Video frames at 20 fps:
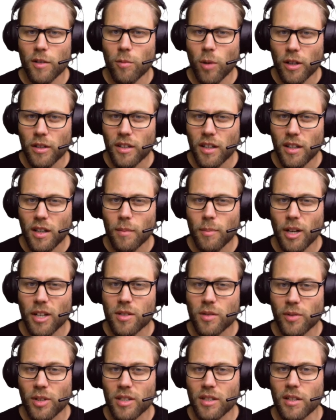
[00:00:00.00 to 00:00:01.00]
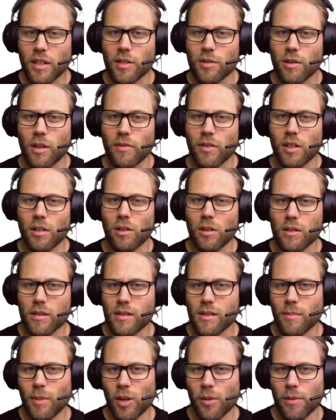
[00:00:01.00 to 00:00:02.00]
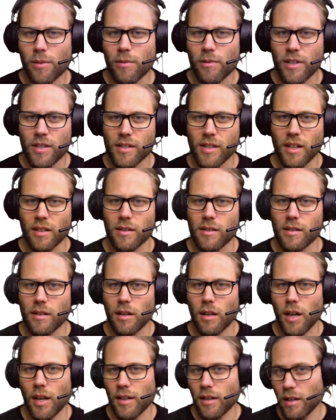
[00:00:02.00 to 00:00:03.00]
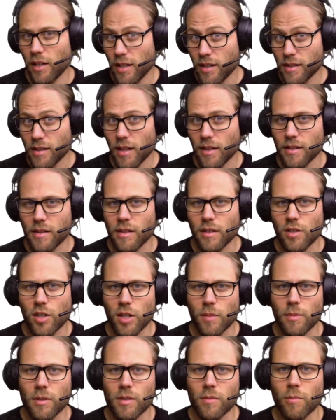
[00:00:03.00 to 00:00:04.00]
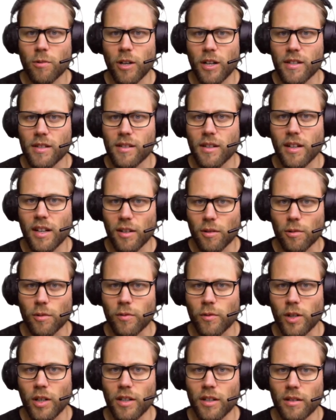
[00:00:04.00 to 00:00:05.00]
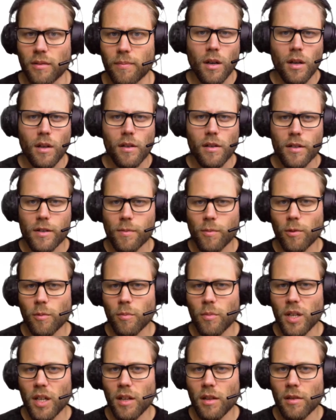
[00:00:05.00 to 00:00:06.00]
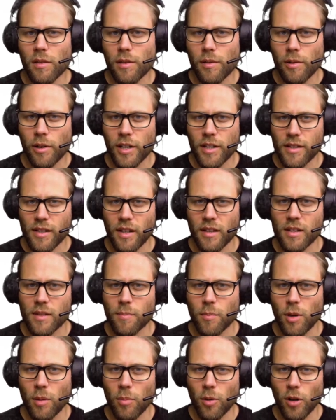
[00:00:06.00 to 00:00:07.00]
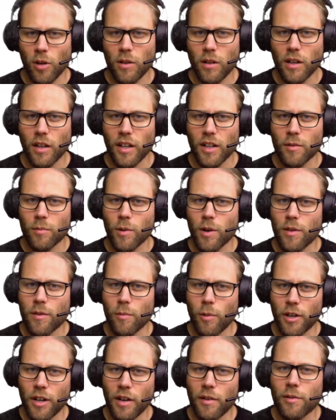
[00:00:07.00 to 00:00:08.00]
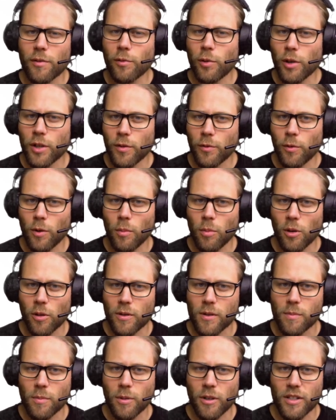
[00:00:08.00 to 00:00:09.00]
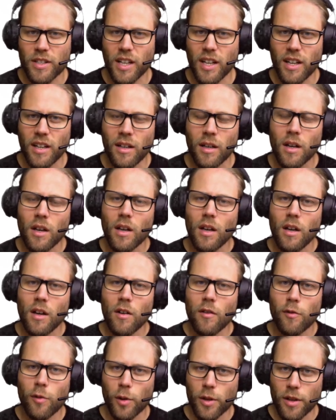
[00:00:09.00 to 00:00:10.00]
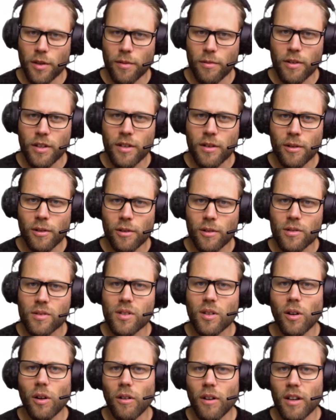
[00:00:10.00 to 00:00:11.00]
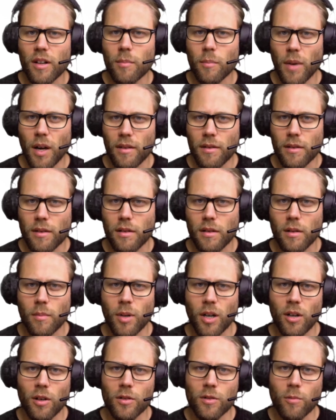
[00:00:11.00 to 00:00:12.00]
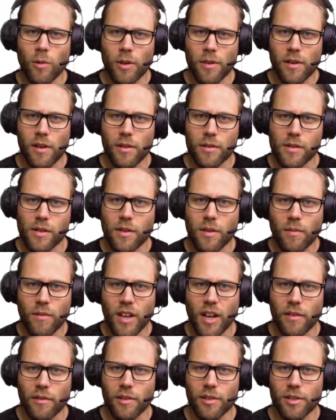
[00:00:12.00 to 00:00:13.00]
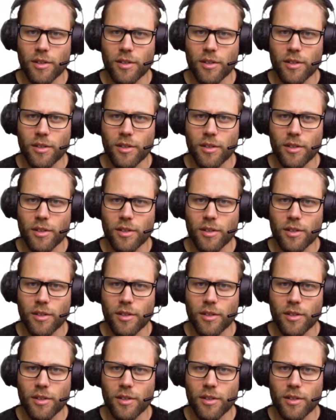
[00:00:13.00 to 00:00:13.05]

1 gigabyte of internet traffic costs about 3 cents. At least that's the cheapest price that I could find. This would mean 30 cents per block, and with 144 blocks per day, 43 euros, or in a month, about 1,300